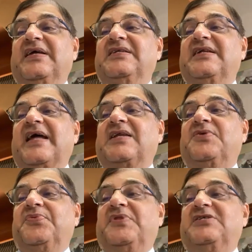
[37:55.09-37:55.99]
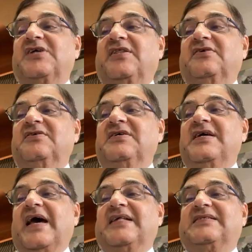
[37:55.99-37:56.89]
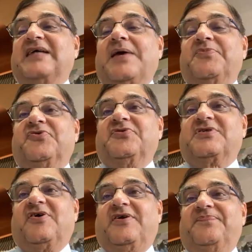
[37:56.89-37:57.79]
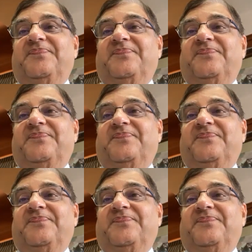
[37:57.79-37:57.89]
interact with each other as time goes on.